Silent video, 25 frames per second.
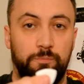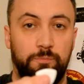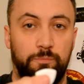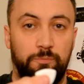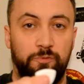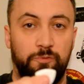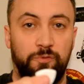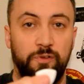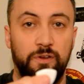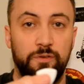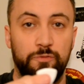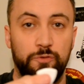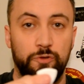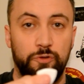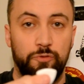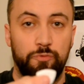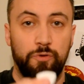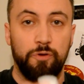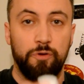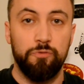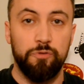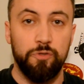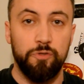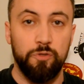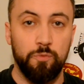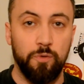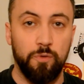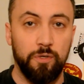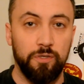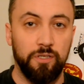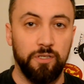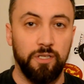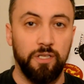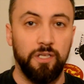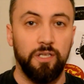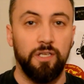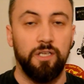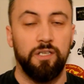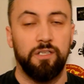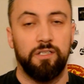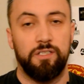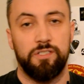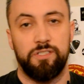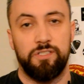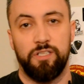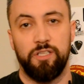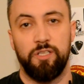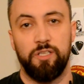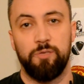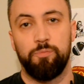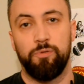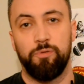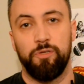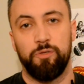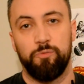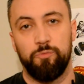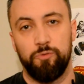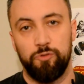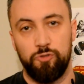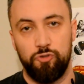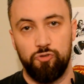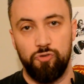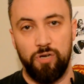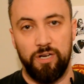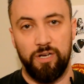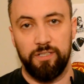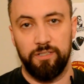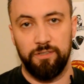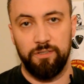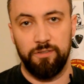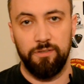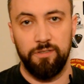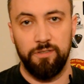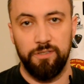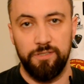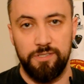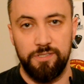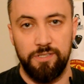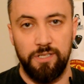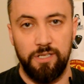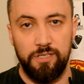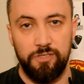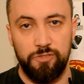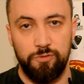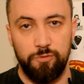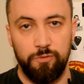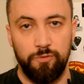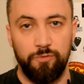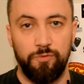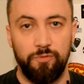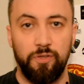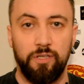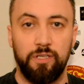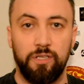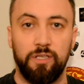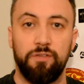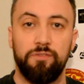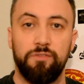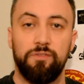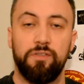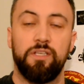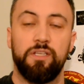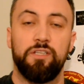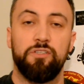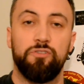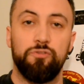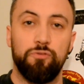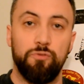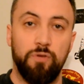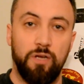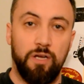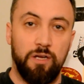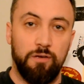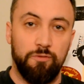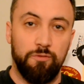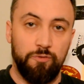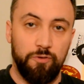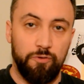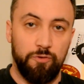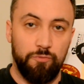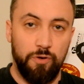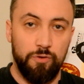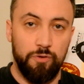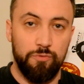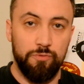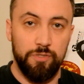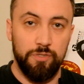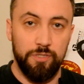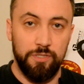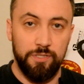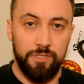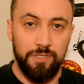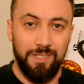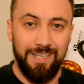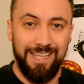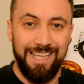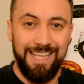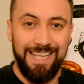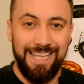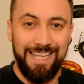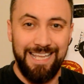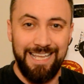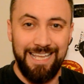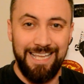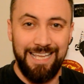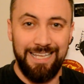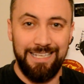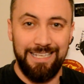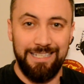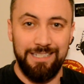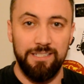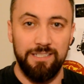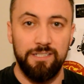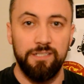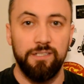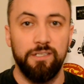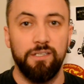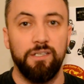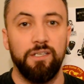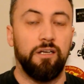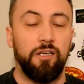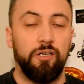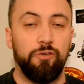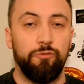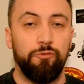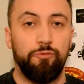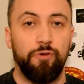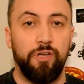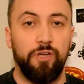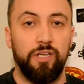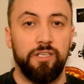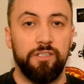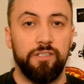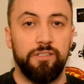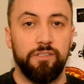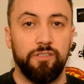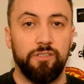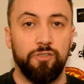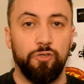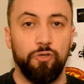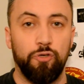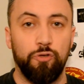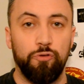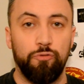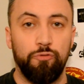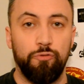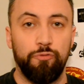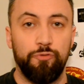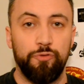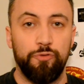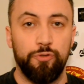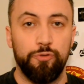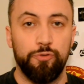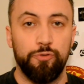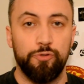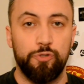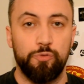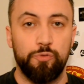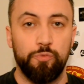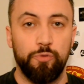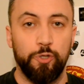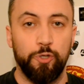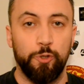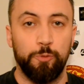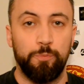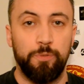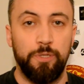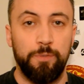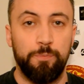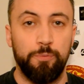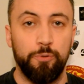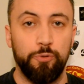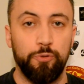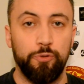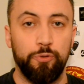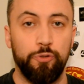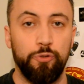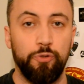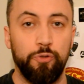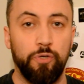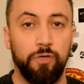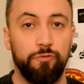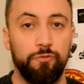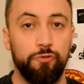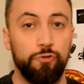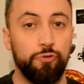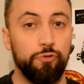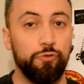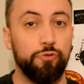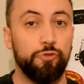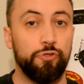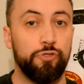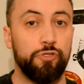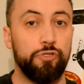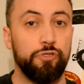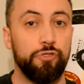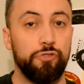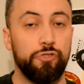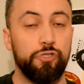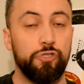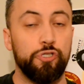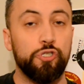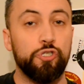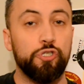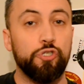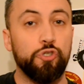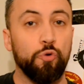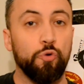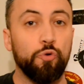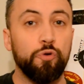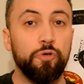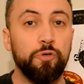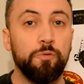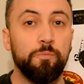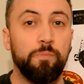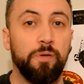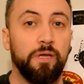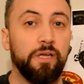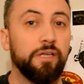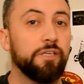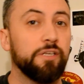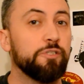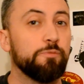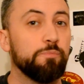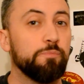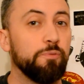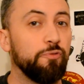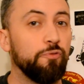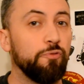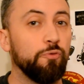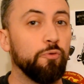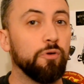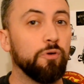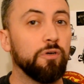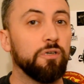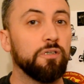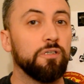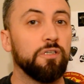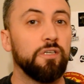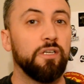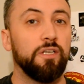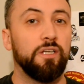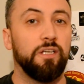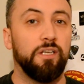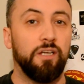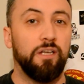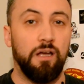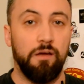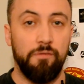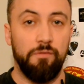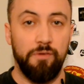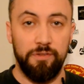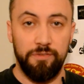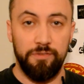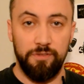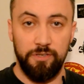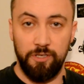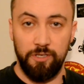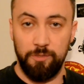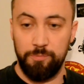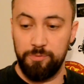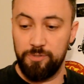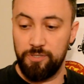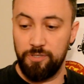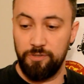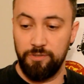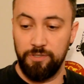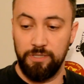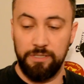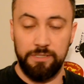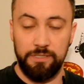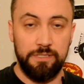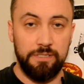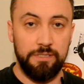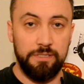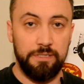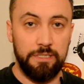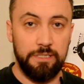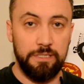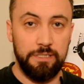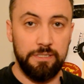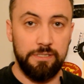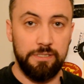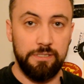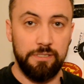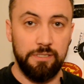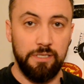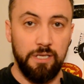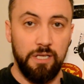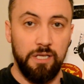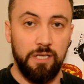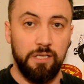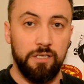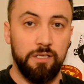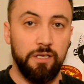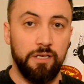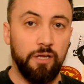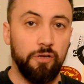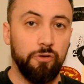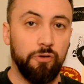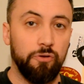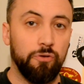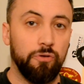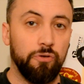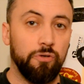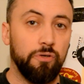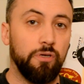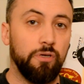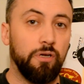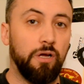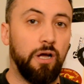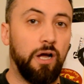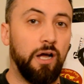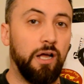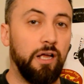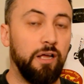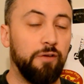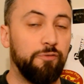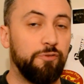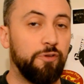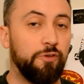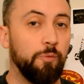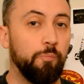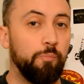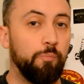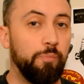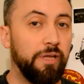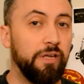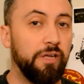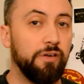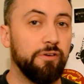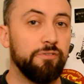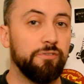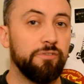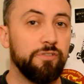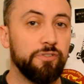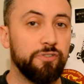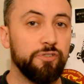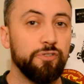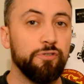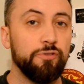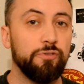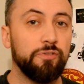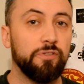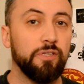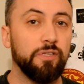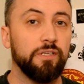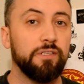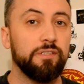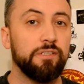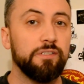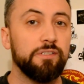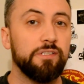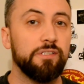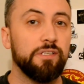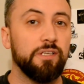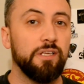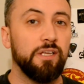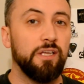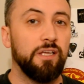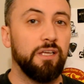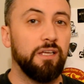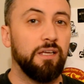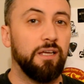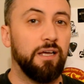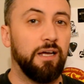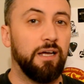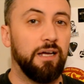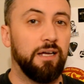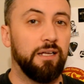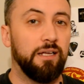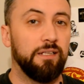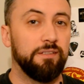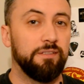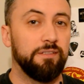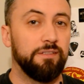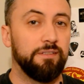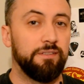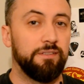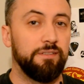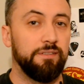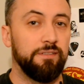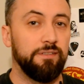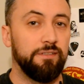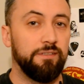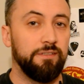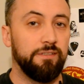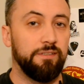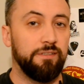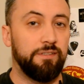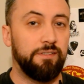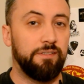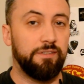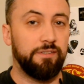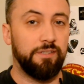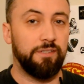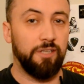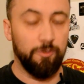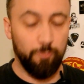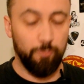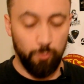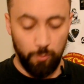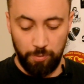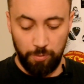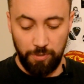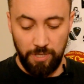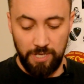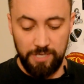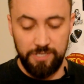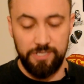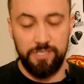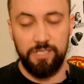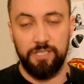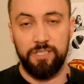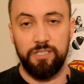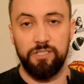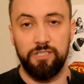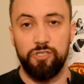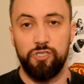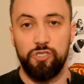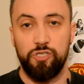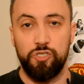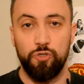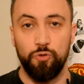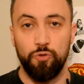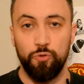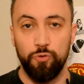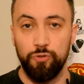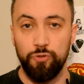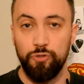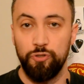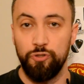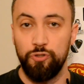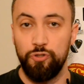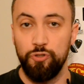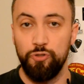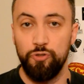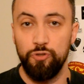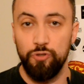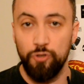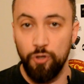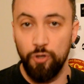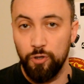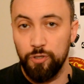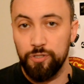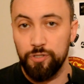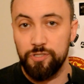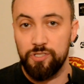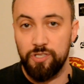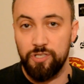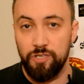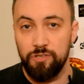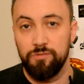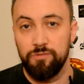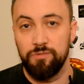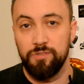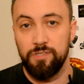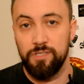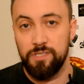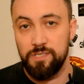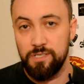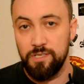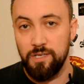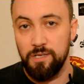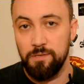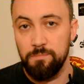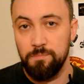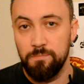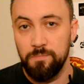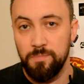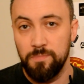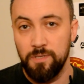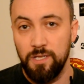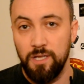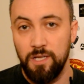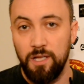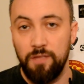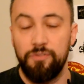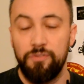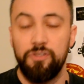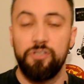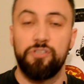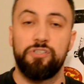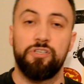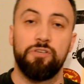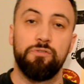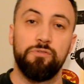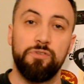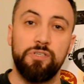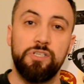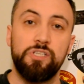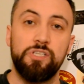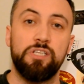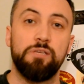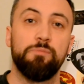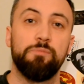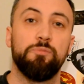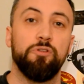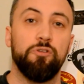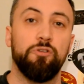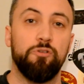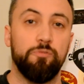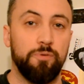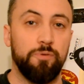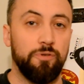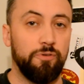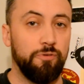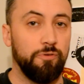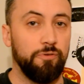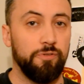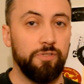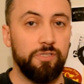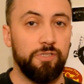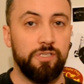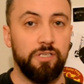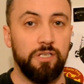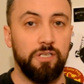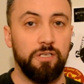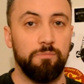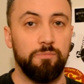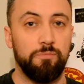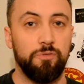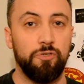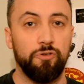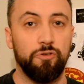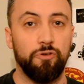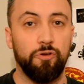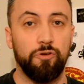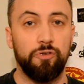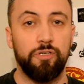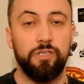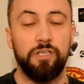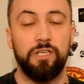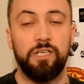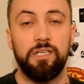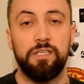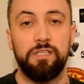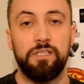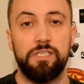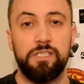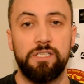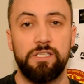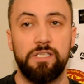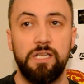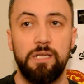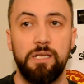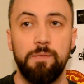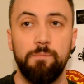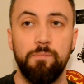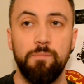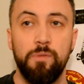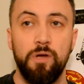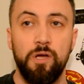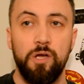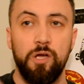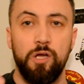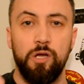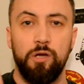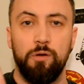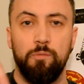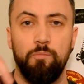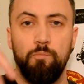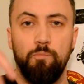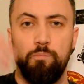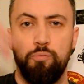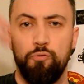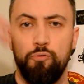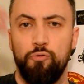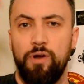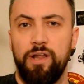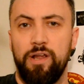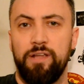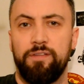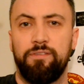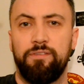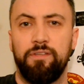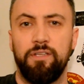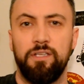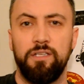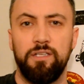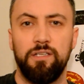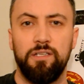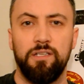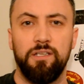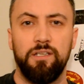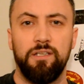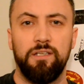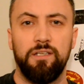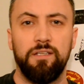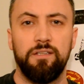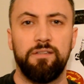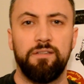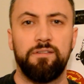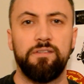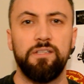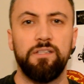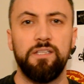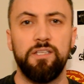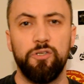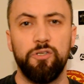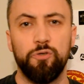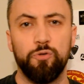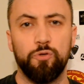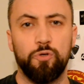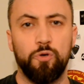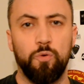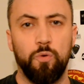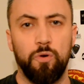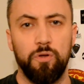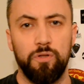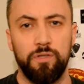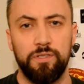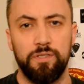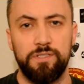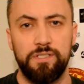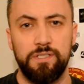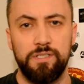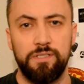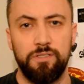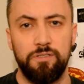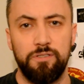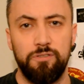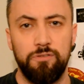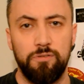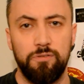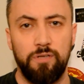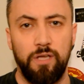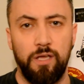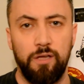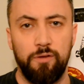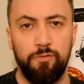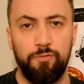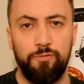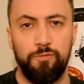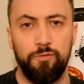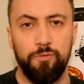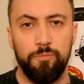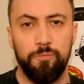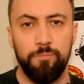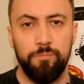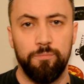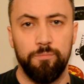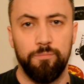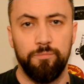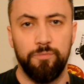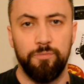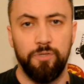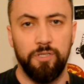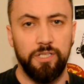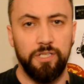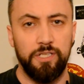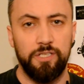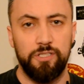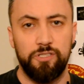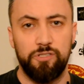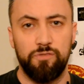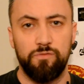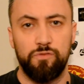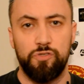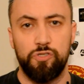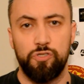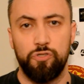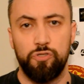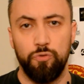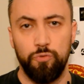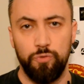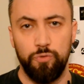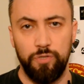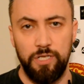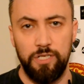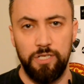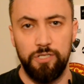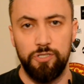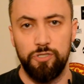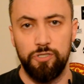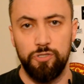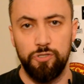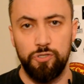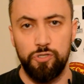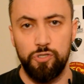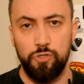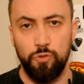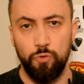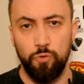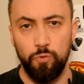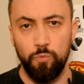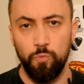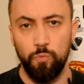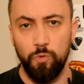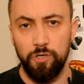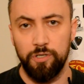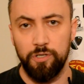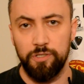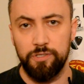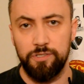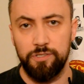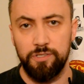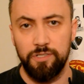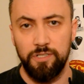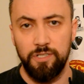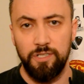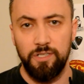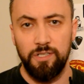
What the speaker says: favour the rounded one because I like playing with dragon hearts and that sort of thing, and they do have a rounded end. I've read a lot of reviews where people who have used stone picks before have ended up turning to these. Now, I have compared the two things, and thermoplastic and stone do not sound the same. They sound similar but not the same. You're not going to get the same breathy, ethereal quality that you get from the likes of Stone Age and Stoneworks